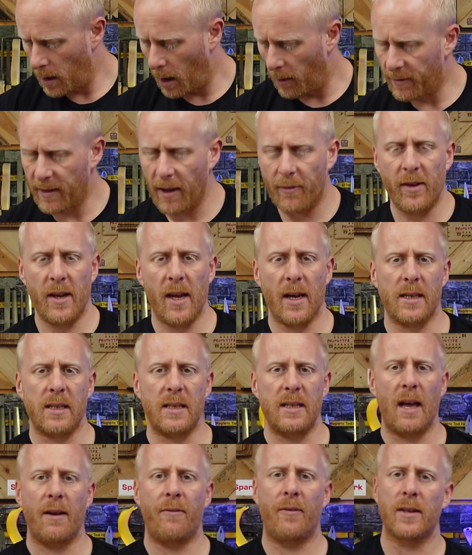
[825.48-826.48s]
I've given it a
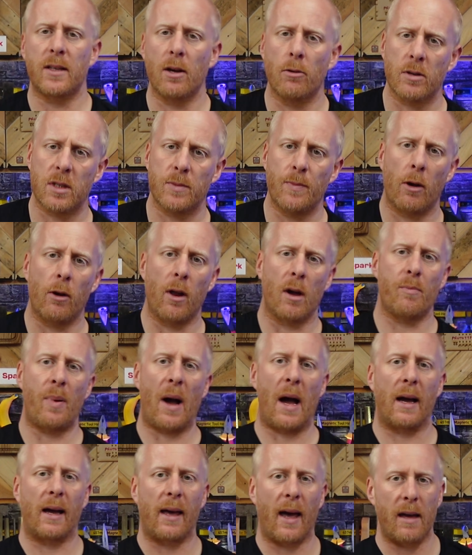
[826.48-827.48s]
sniff. It don't smell like
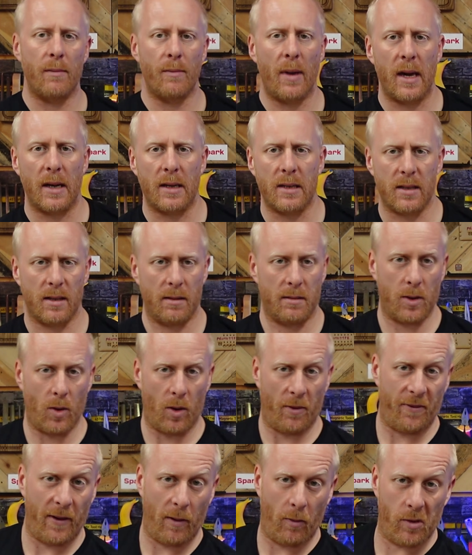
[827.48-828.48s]
pancake mix, so
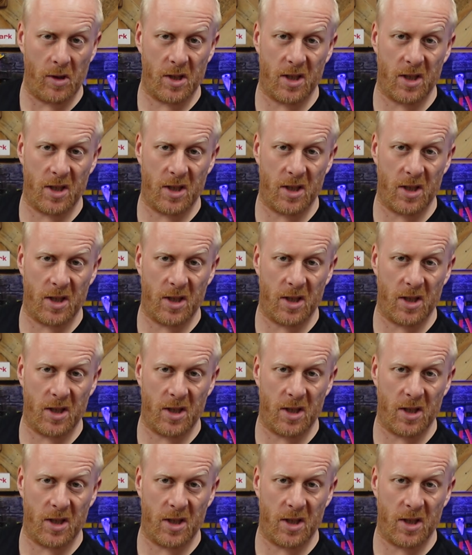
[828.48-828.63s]
I think we're